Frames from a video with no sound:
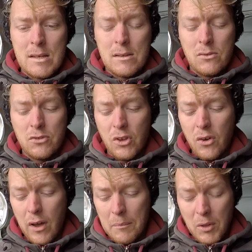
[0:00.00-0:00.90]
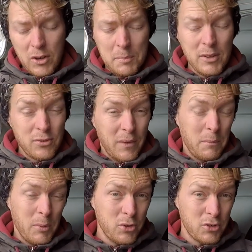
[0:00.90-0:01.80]
so I'm not going to beat around the
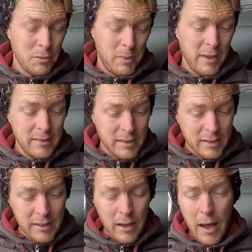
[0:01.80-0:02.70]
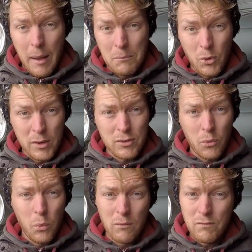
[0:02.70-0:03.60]
bush. Basically, I'm going to
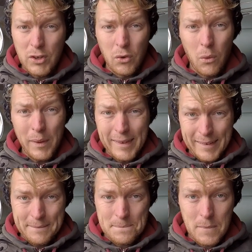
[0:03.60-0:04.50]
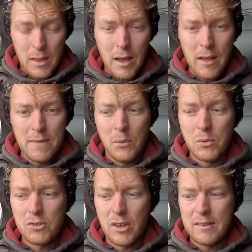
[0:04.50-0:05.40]
1 video a week. There
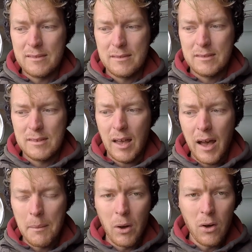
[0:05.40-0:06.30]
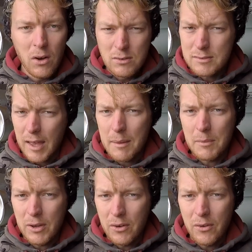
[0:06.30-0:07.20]
was a long time
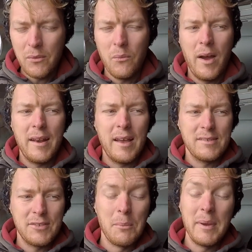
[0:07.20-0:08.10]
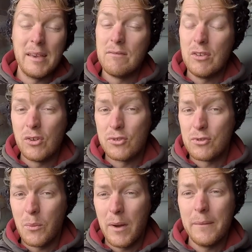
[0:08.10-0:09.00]
ago when I stopped making videos for
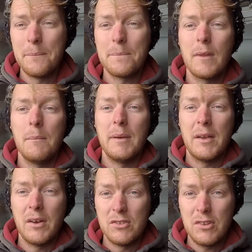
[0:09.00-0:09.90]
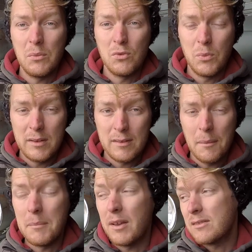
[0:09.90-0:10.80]
a while because it was winter
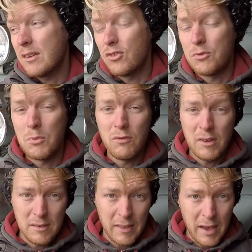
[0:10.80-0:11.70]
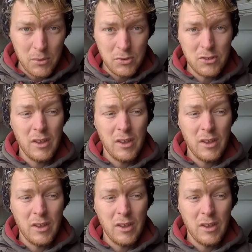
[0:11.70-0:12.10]
and because I'd just moved into the house